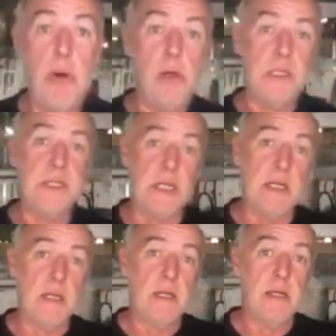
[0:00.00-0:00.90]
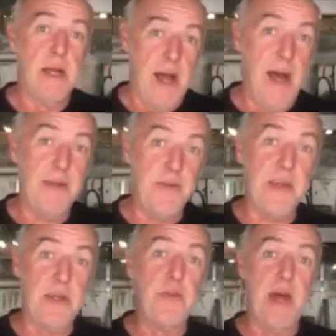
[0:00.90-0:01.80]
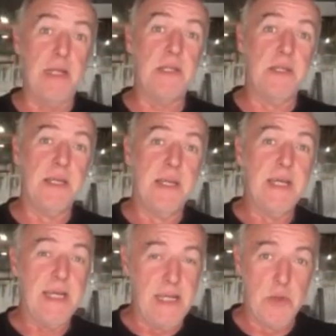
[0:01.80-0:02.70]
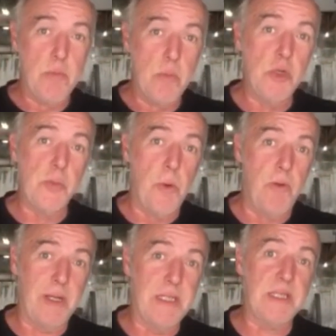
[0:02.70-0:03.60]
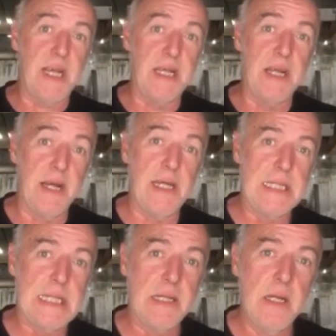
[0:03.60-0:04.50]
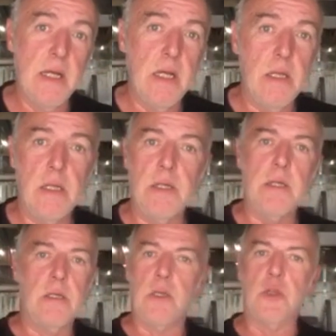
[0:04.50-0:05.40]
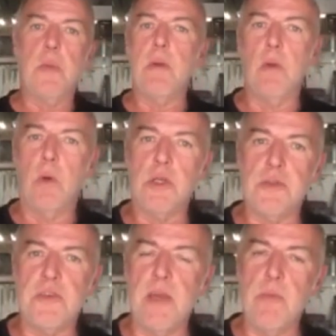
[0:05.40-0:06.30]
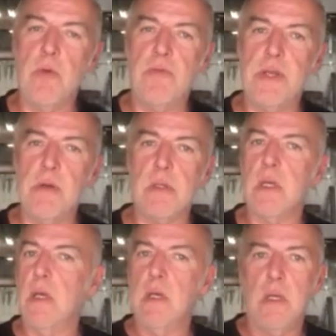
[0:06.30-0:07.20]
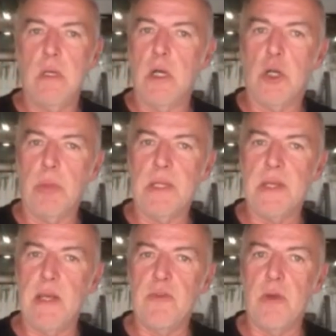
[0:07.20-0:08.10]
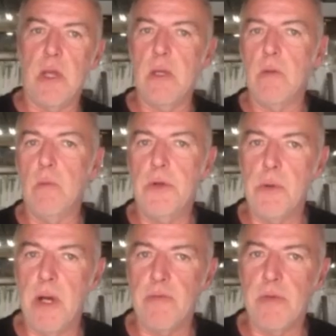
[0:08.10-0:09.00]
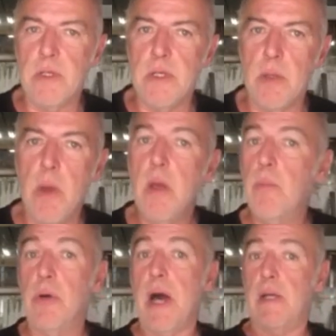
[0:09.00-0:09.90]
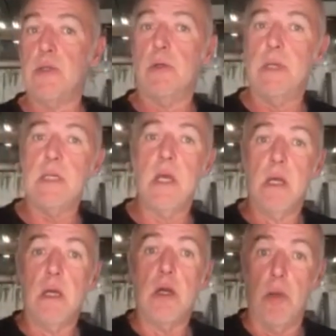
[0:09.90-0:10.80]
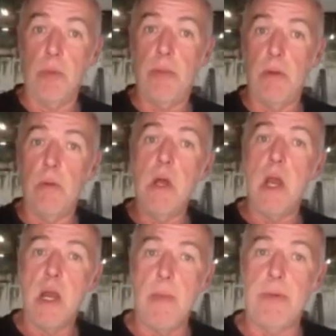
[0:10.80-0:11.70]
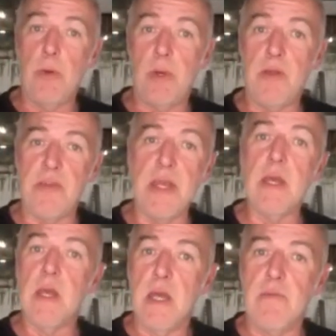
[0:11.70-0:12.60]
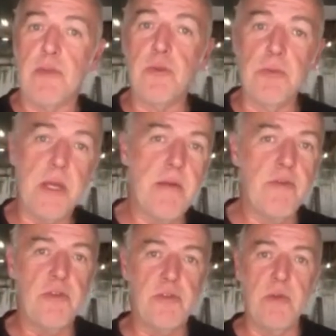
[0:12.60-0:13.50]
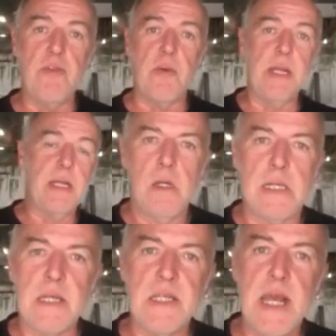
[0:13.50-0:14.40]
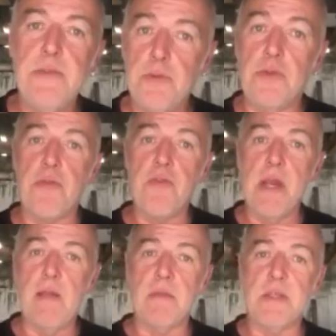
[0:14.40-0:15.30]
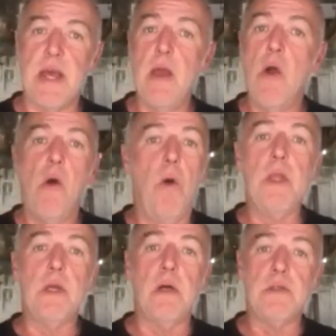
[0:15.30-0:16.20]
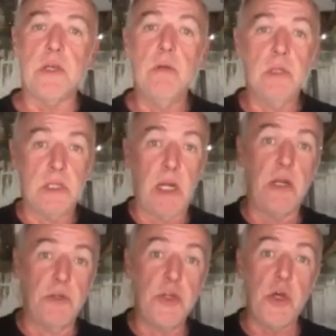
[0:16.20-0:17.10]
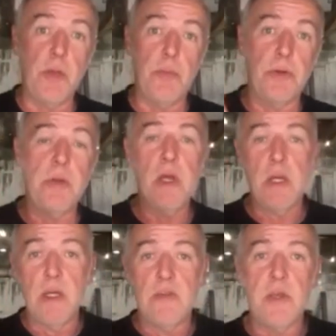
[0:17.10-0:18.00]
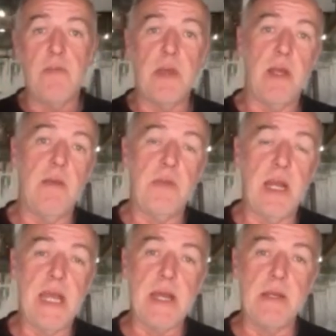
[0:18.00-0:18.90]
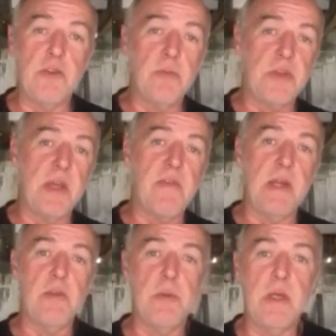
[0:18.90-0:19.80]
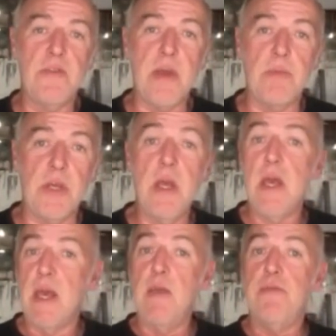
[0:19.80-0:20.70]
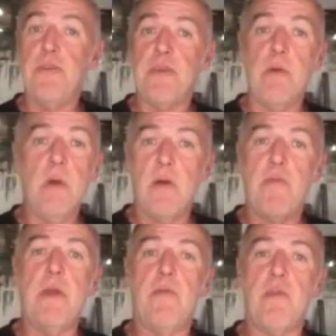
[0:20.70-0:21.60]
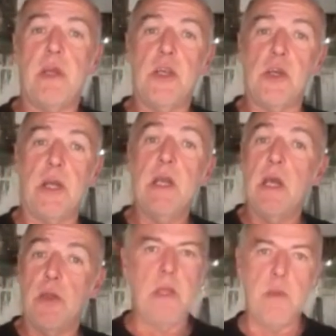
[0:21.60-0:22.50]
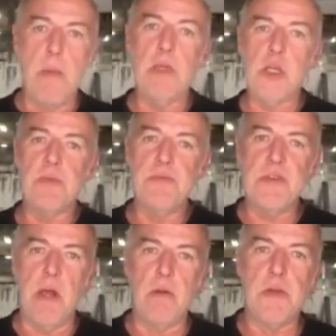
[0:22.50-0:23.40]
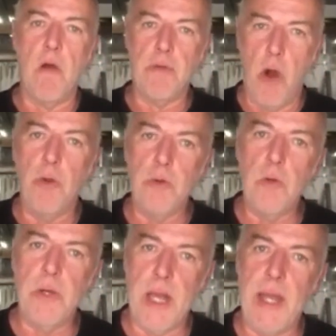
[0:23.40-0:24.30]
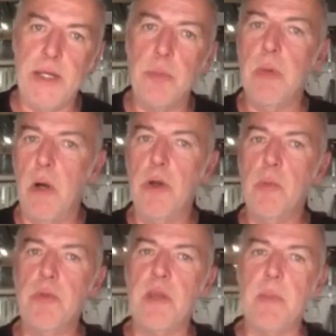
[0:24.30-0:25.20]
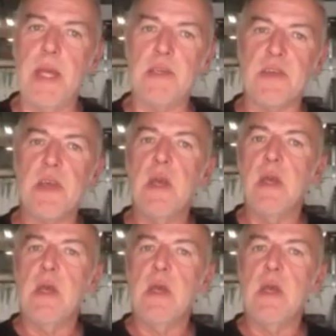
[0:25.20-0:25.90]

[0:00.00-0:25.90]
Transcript: Personally, I think that is a much more exciting idea than just being able to watch the same old videos a couple of days early with no adverts in them. But as always, comment below, let me know what you think. If it's something you're interested in doing, as I said, there's the three levels there. All you've got to do is click on the join button. See if you like any of them, see if any of them can tempt you. If they do, feel free to join. Now, the memberships themselves are an ongoing item on a monthly basis.